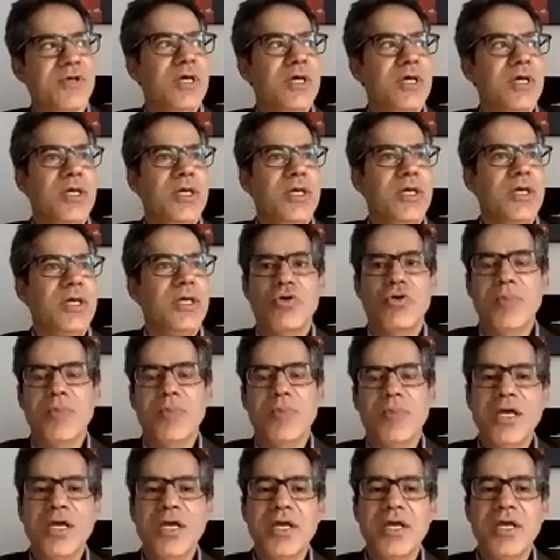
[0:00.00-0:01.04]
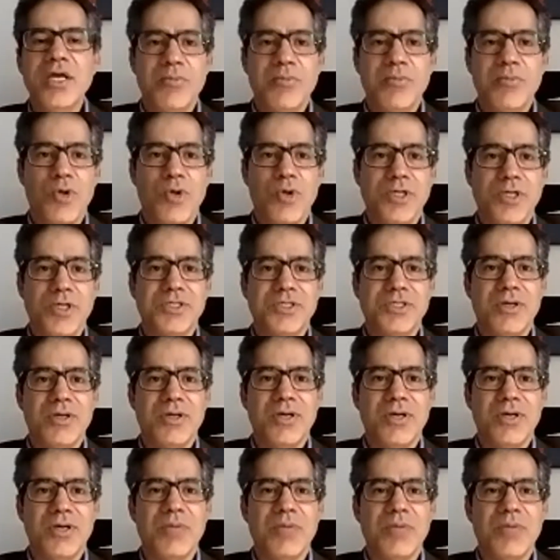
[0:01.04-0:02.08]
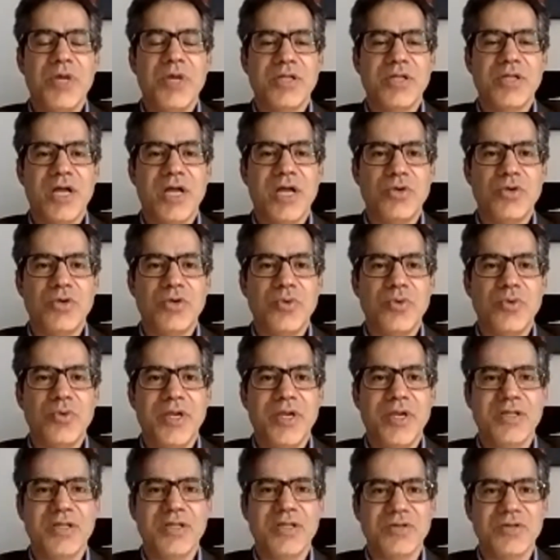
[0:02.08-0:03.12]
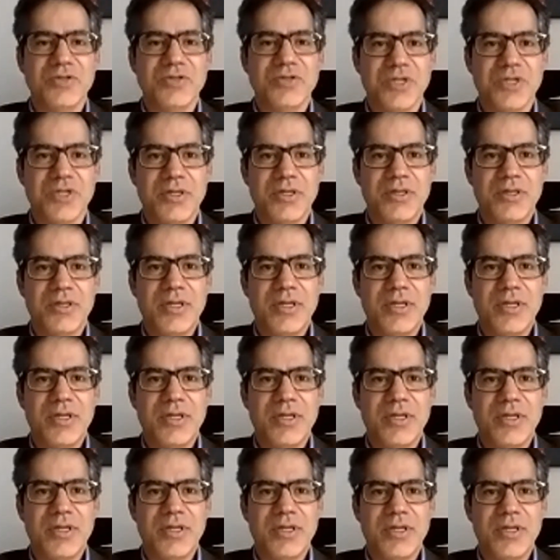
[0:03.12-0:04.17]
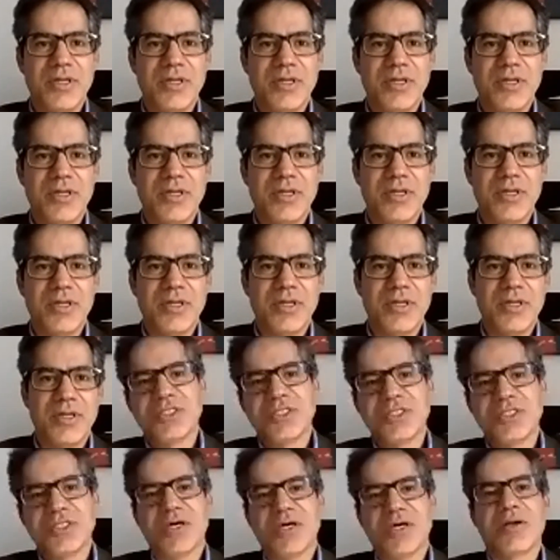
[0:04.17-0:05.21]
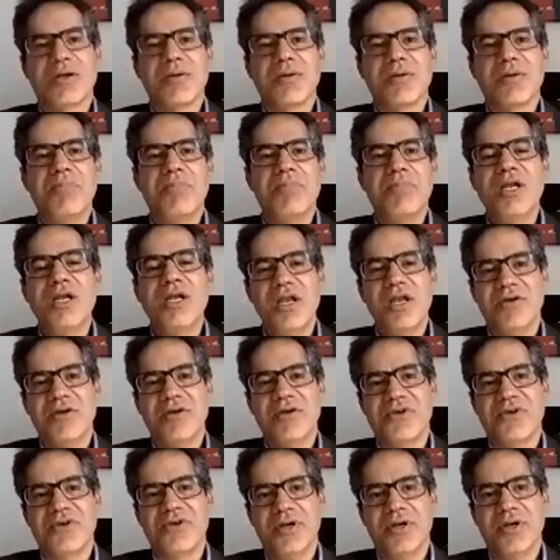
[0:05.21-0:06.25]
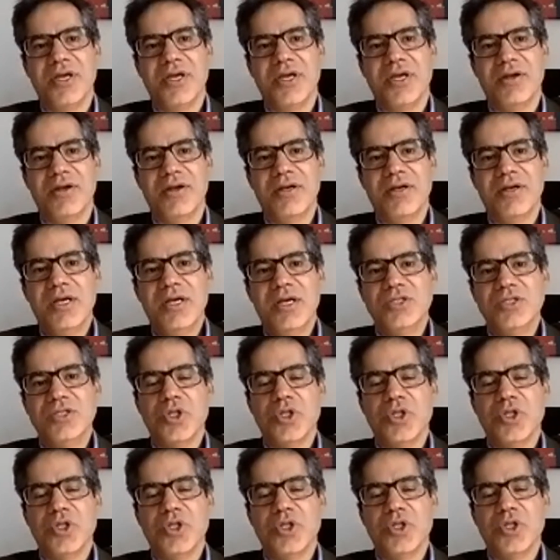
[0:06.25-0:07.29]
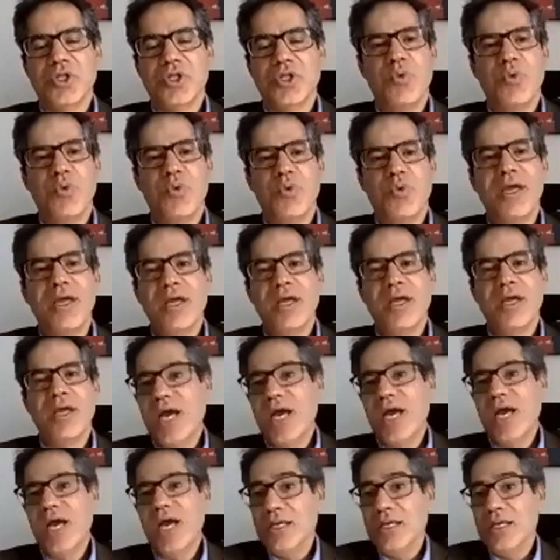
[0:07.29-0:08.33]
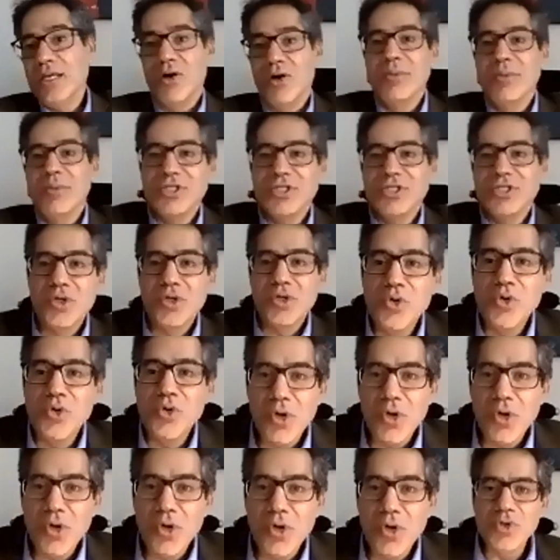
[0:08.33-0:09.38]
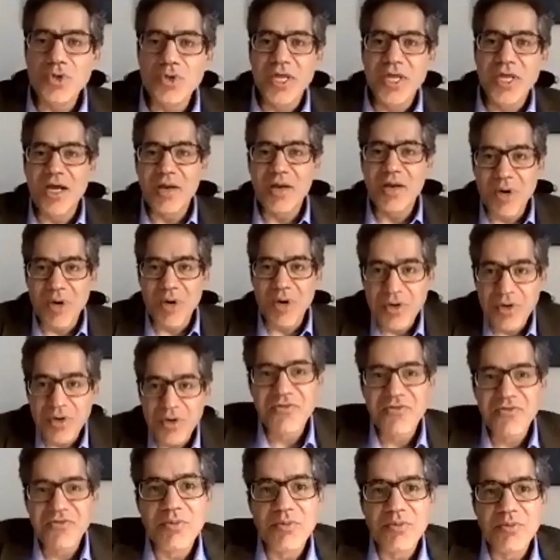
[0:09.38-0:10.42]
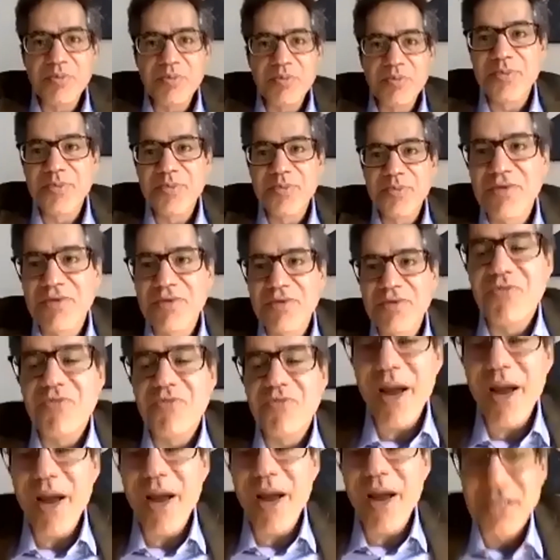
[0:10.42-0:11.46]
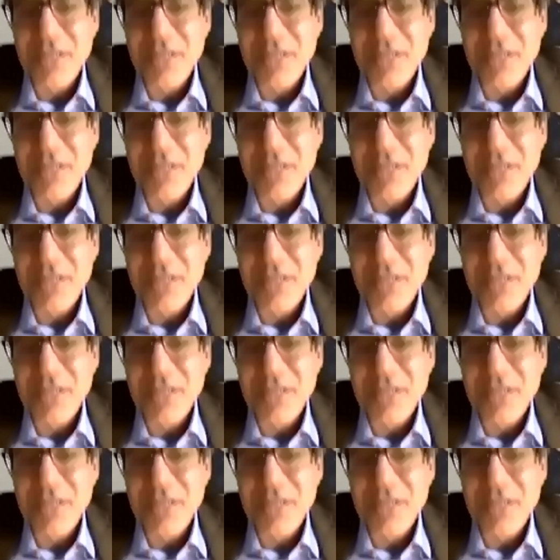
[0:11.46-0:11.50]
a million employees. Compare that to 20,000. So the economics are completely different here. So the way, and so you could also think about it from the perspective of banks,